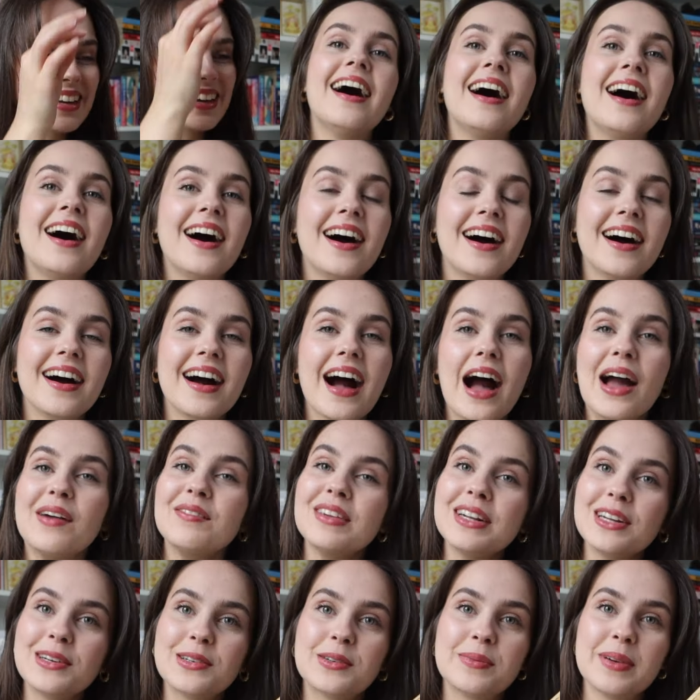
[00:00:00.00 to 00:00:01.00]
I'm
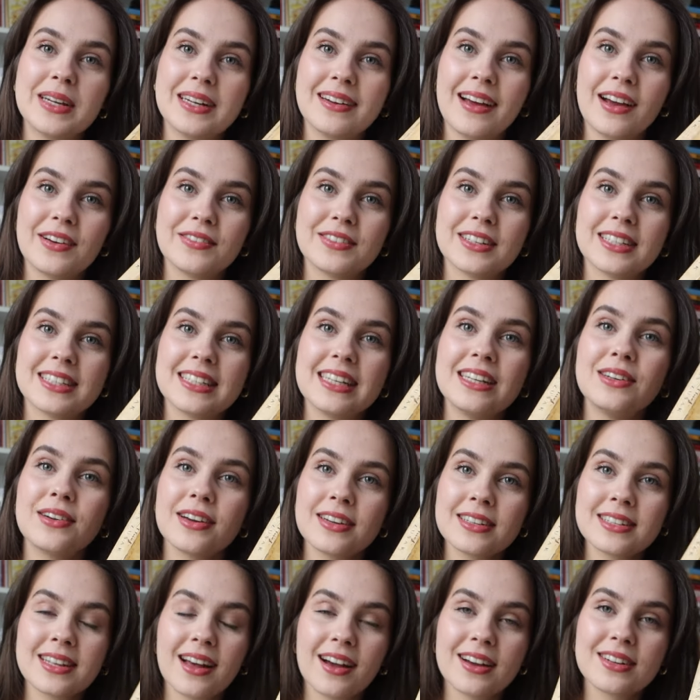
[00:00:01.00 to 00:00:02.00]
a little bit nervous. He
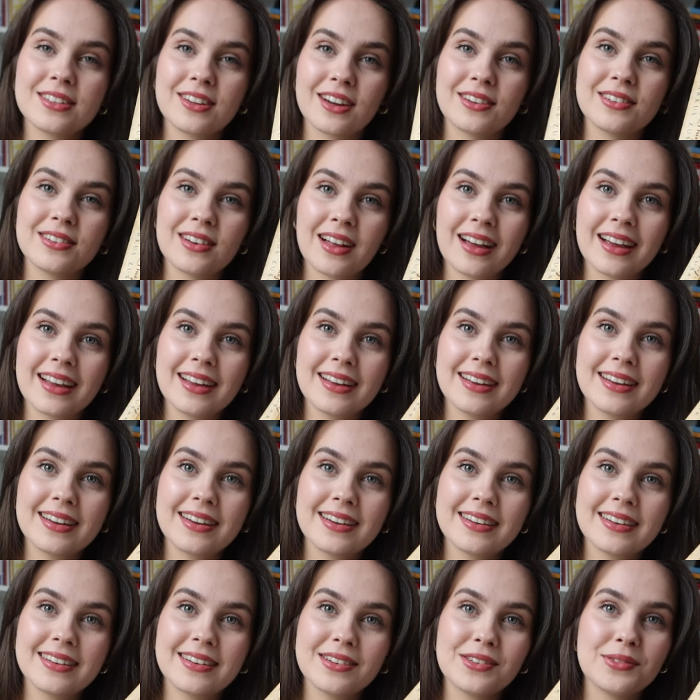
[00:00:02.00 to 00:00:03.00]
knows that I don't like
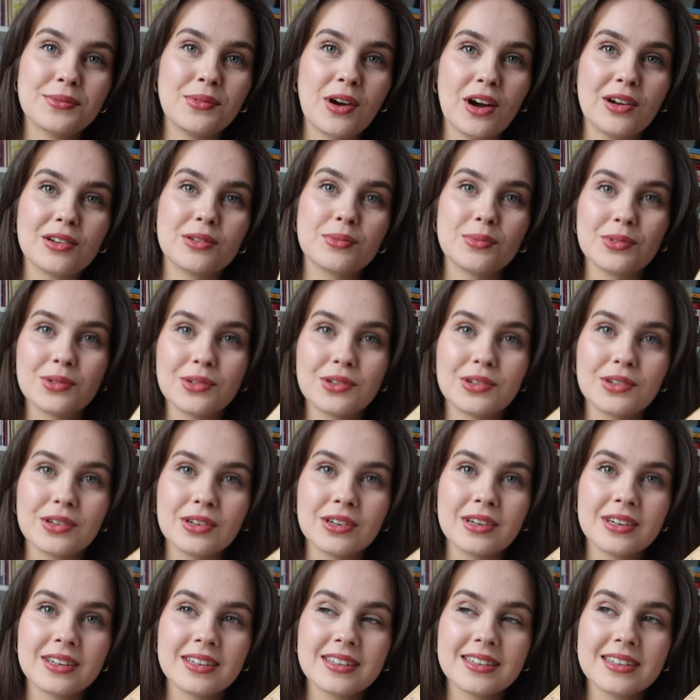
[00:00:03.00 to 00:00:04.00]
World
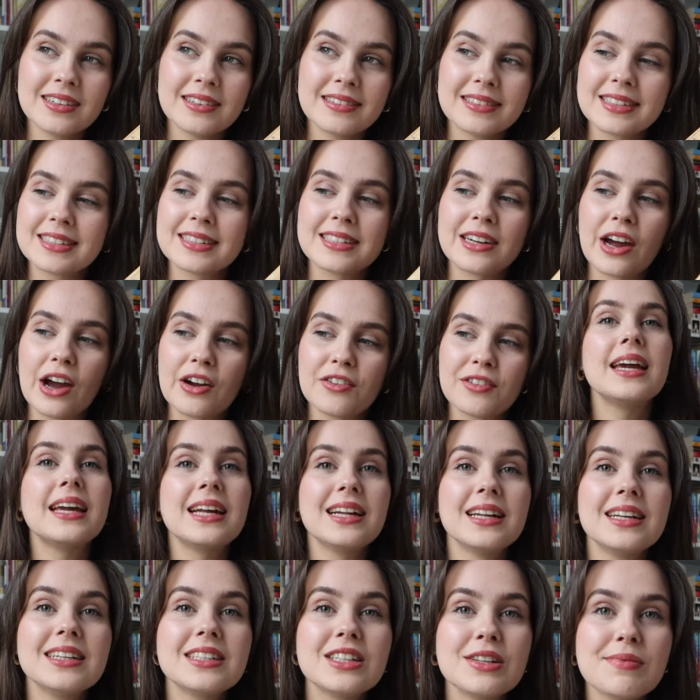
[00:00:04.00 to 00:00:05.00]
War stuff. He
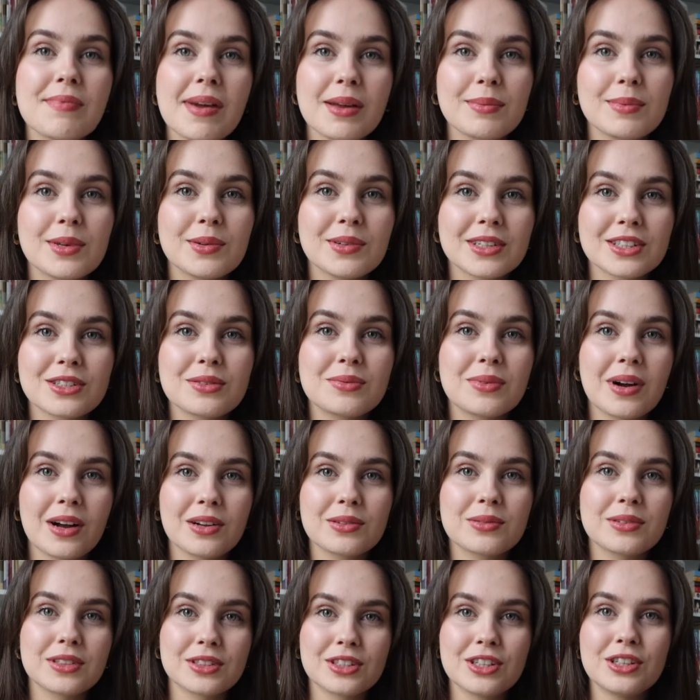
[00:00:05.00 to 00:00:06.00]
literally made me watch a
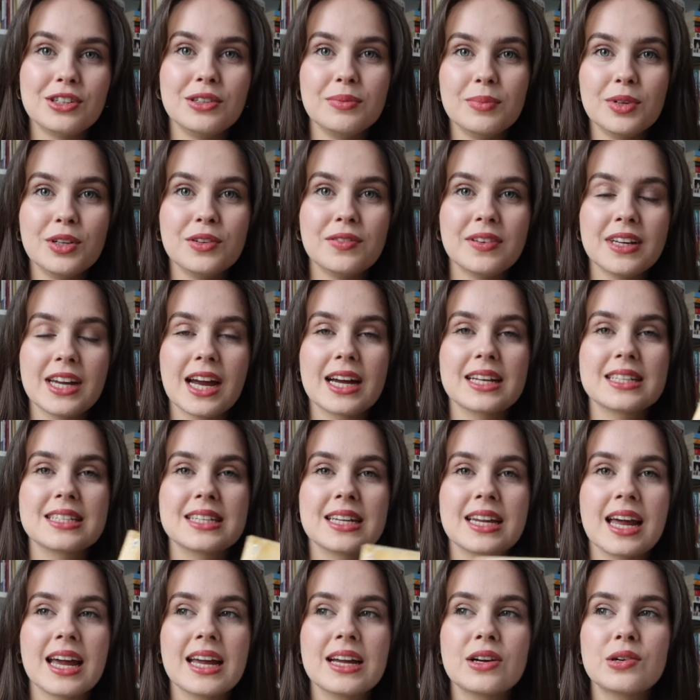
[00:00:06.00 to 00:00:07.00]
World War II movie
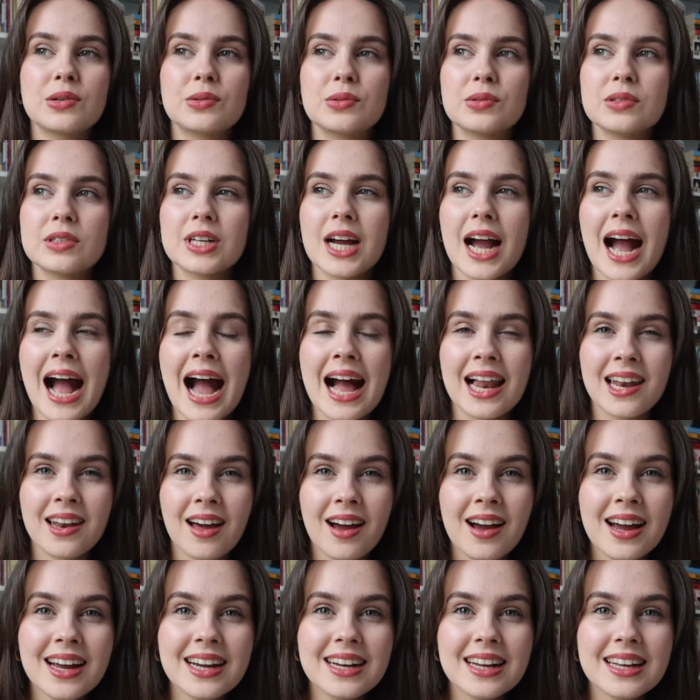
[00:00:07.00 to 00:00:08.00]
yesterday called
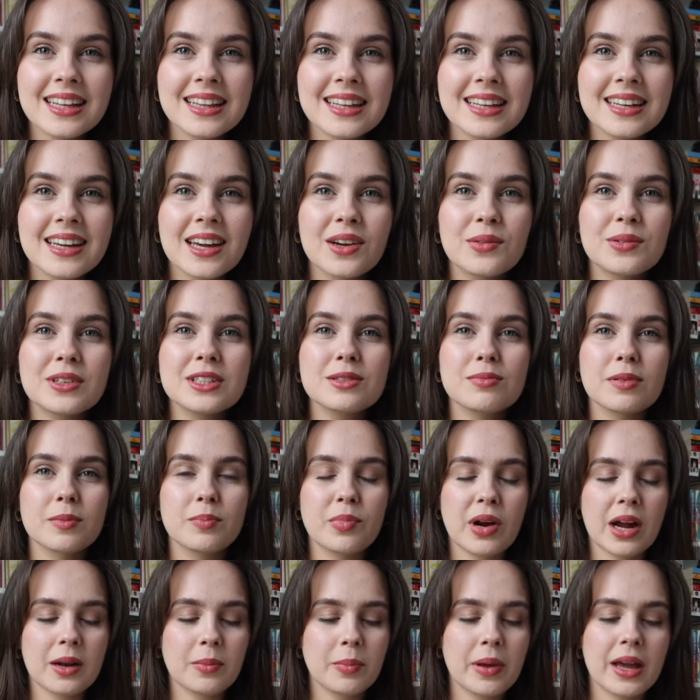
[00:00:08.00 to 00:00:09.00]
Allied, I think it was, with
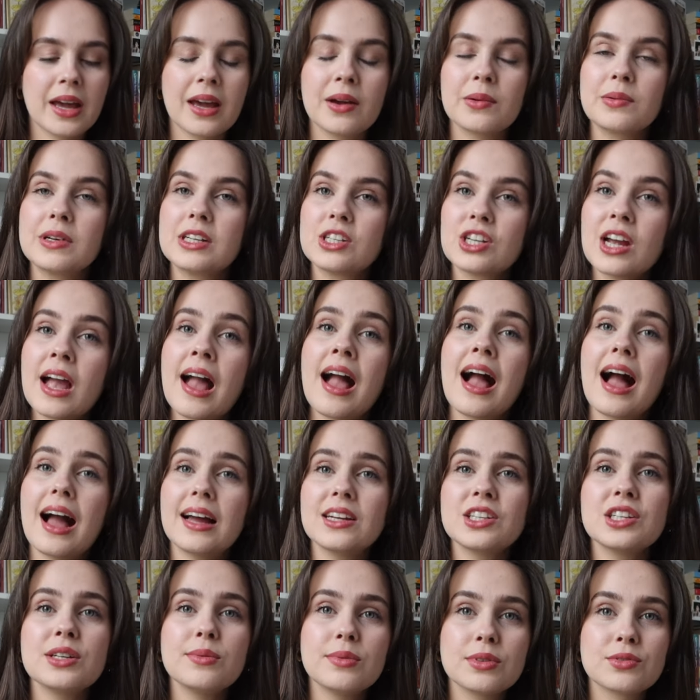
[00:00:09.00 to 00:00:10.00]
Brad Pitt, which
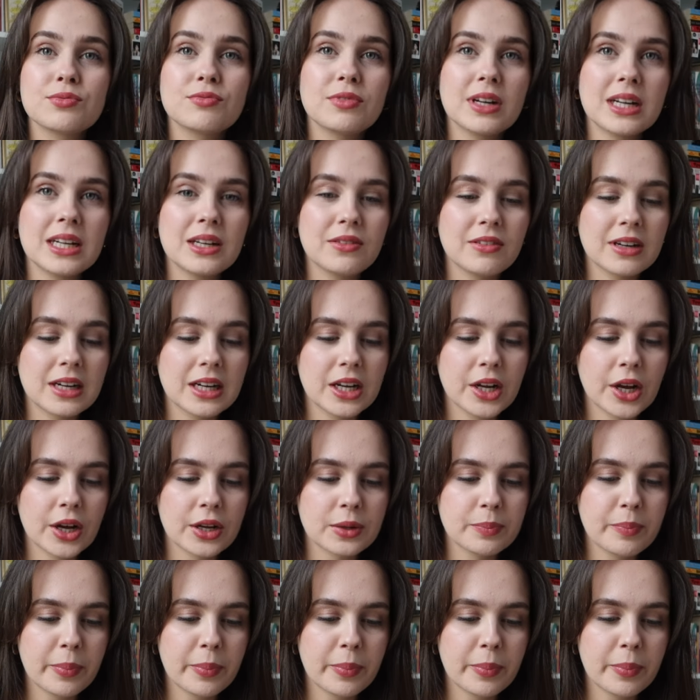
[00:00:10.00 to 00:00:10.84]
actually was really, really good.